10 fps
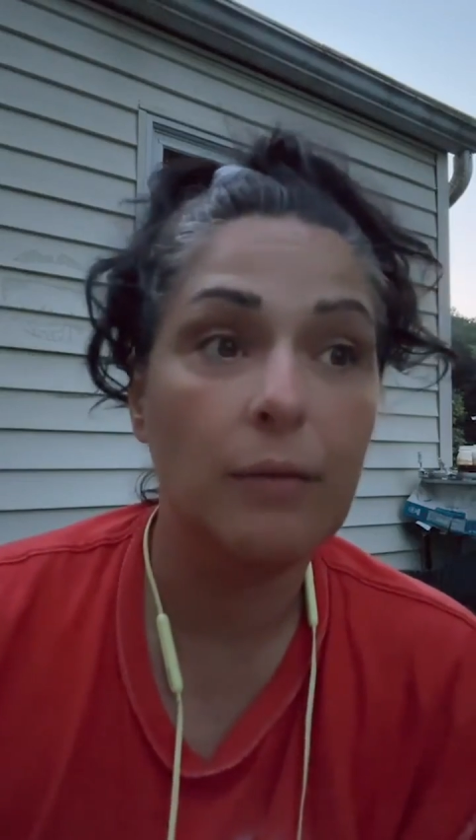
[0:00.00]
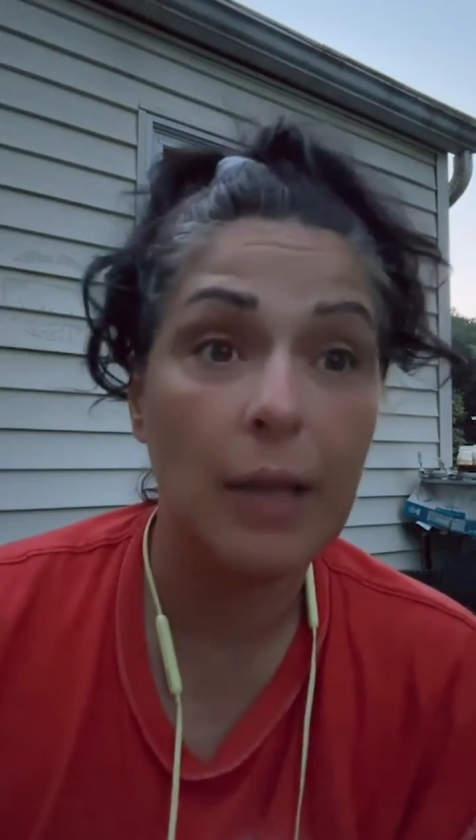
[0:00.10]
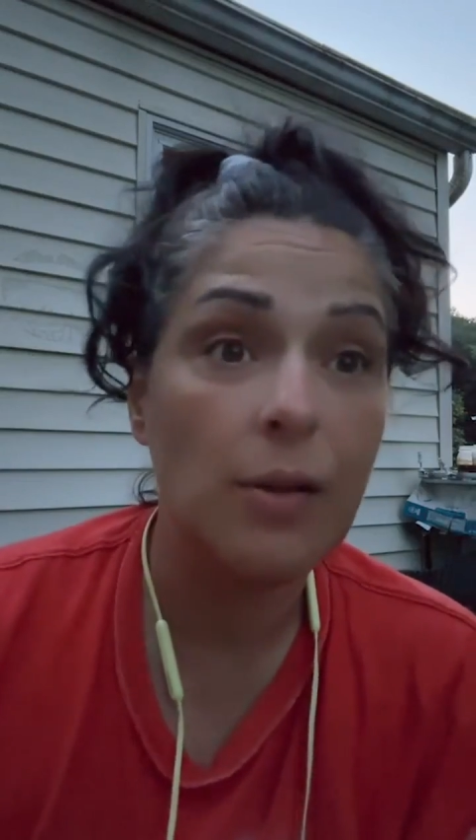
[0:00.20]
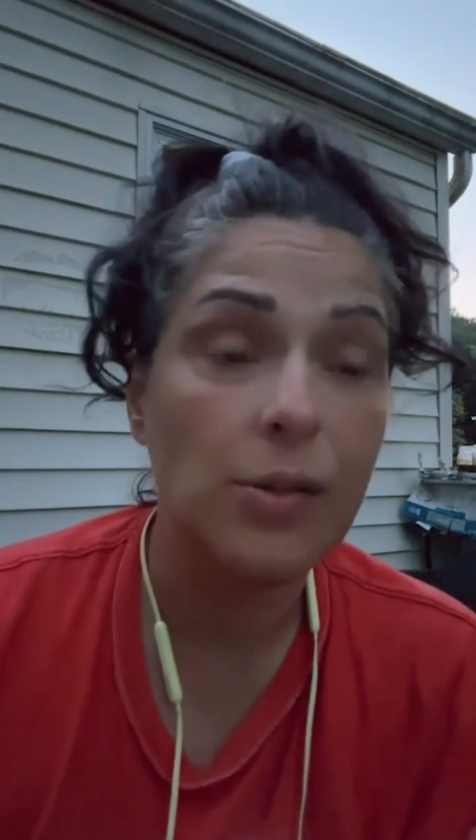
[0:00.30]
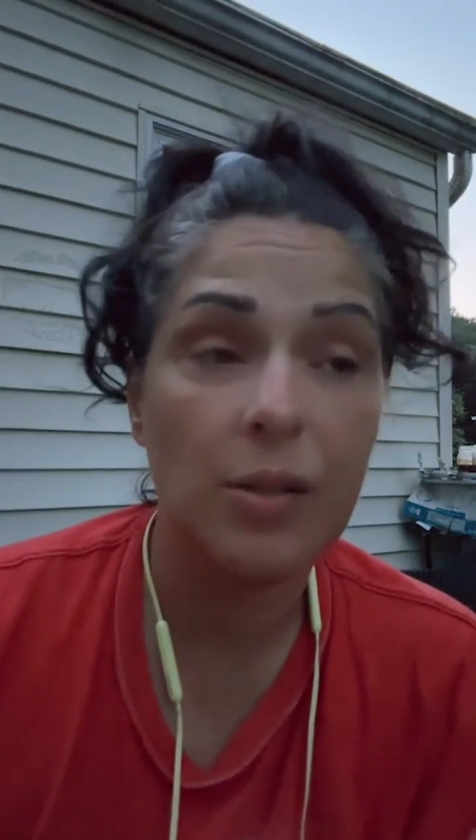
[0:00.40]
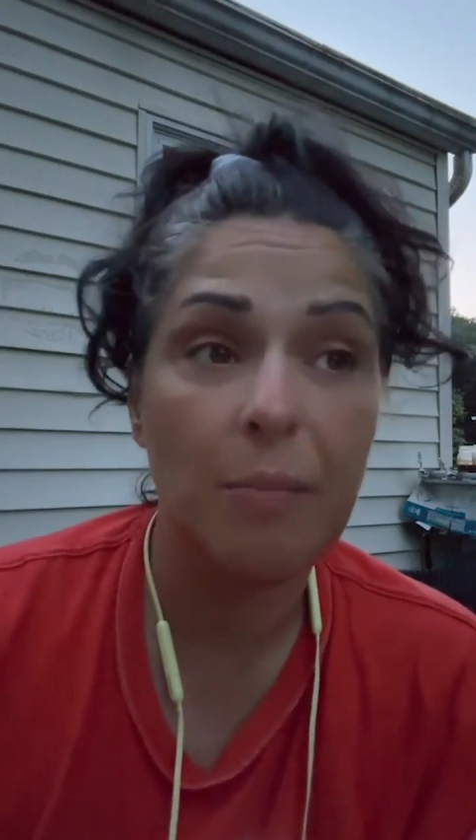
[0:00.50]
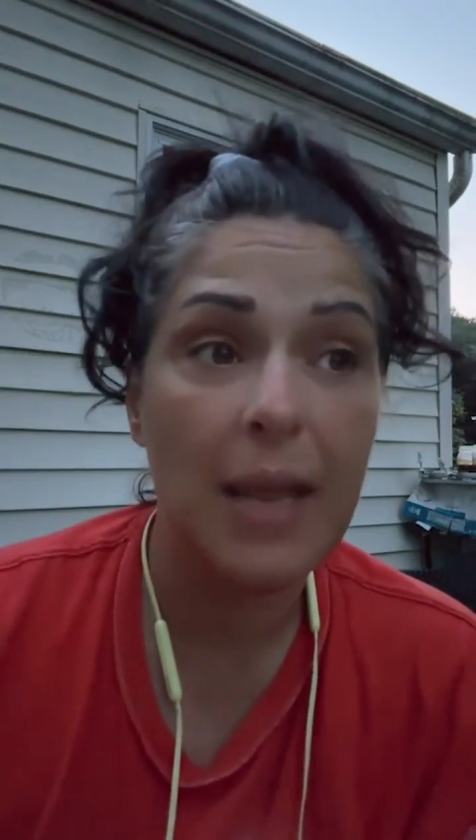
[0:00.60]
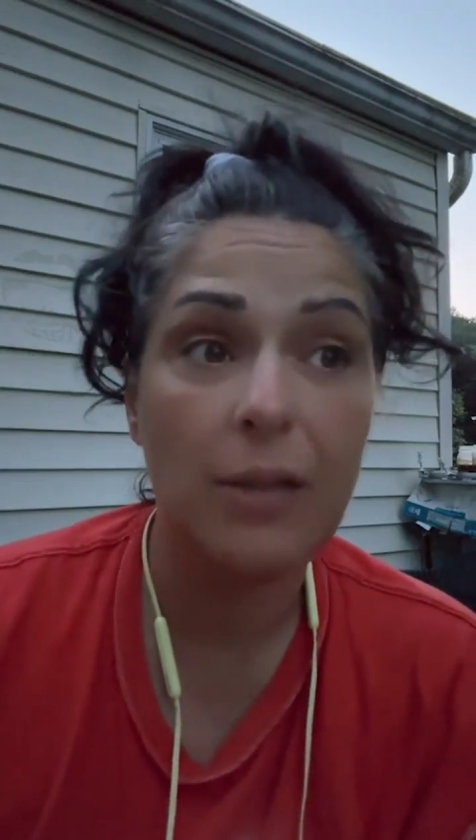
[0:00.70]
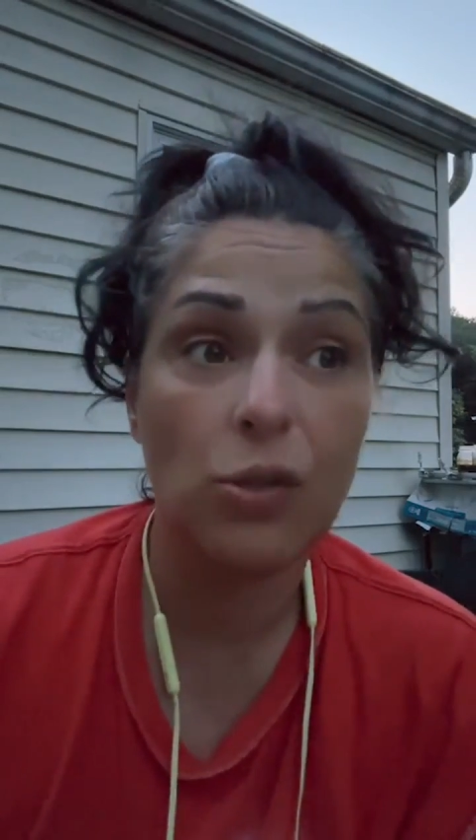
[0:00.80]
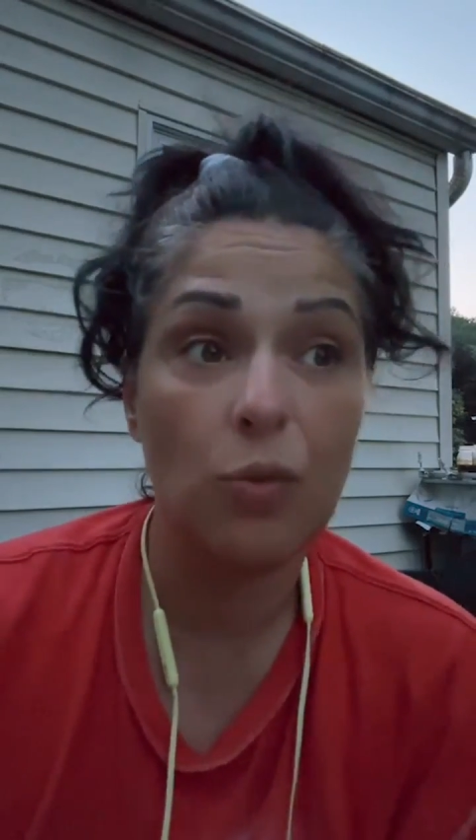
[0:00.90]
They used to
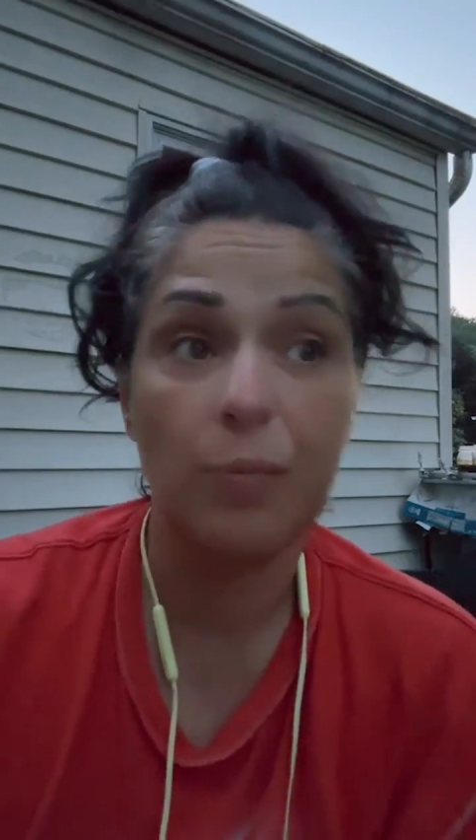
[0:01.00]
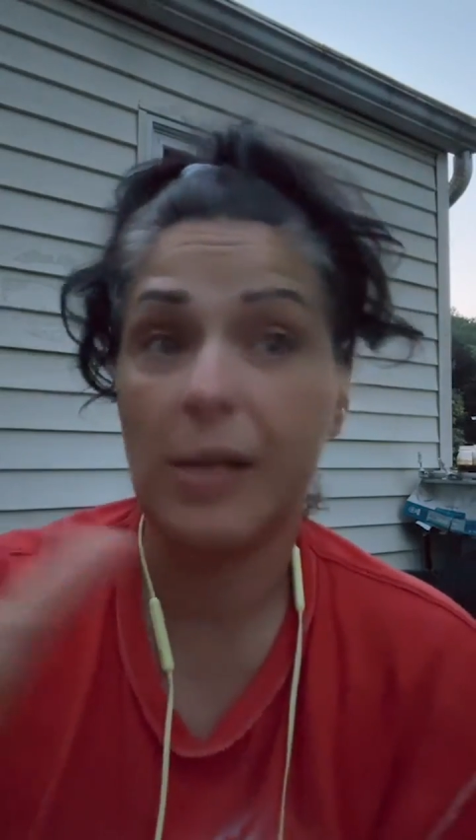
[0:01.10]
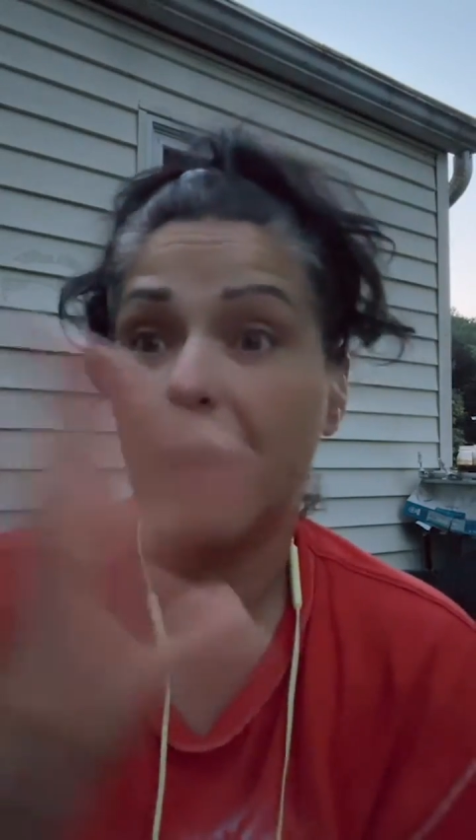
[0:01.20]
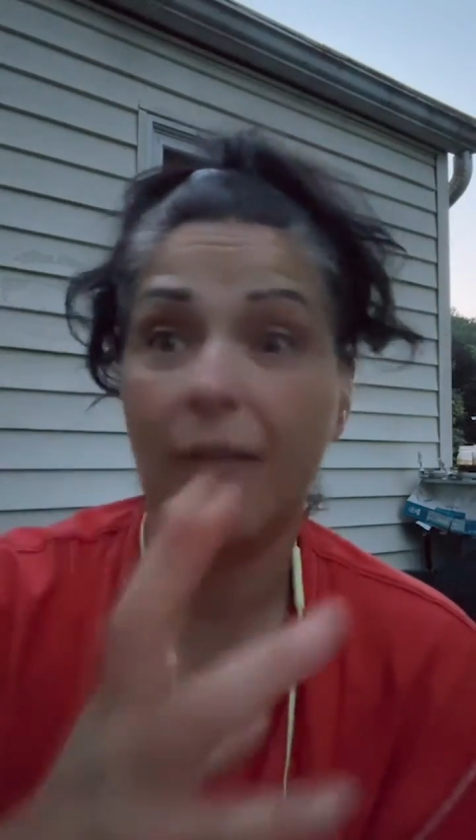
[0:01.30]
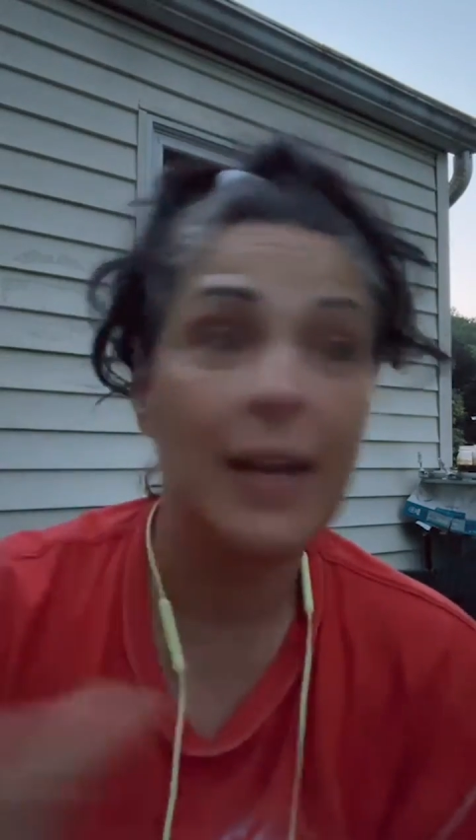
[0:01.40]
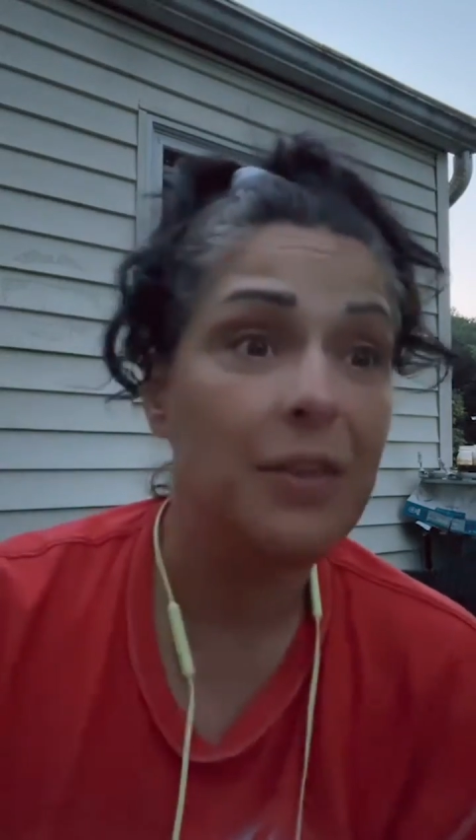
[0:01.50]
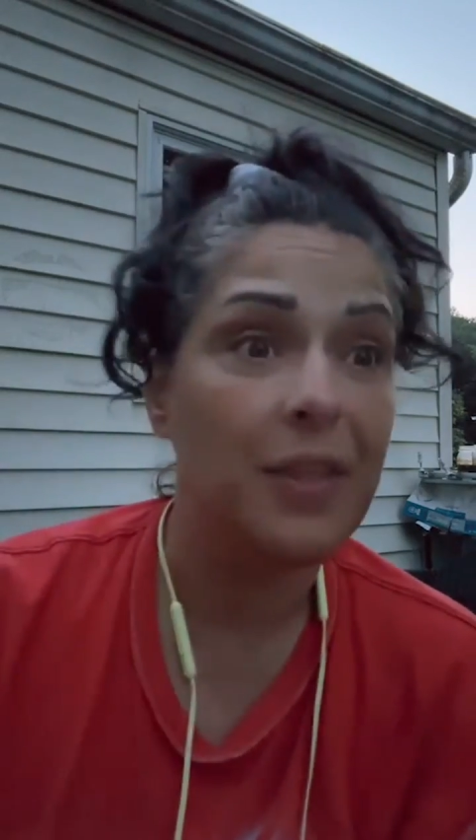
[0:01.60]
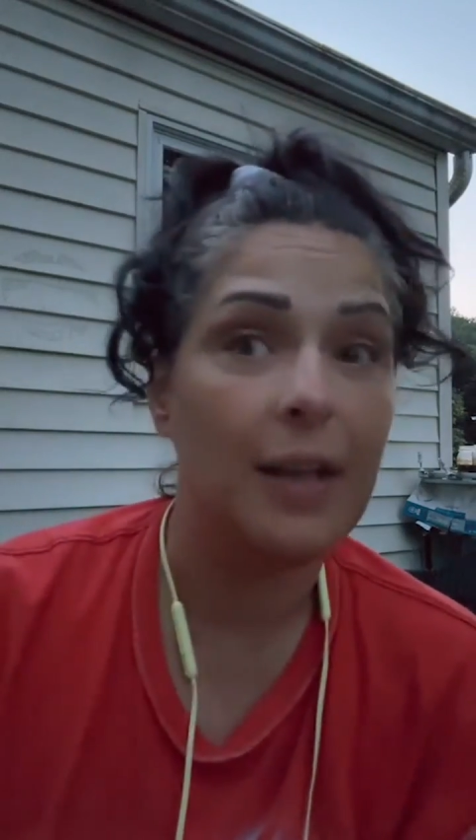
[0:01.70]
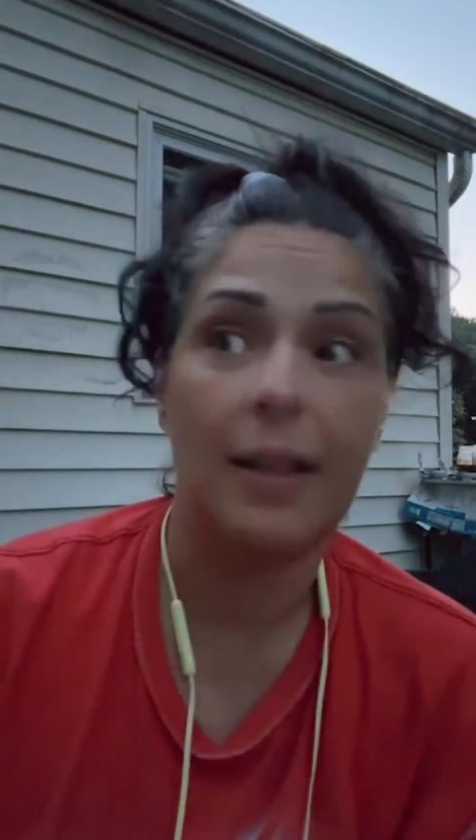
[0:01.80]
make soups out of anything,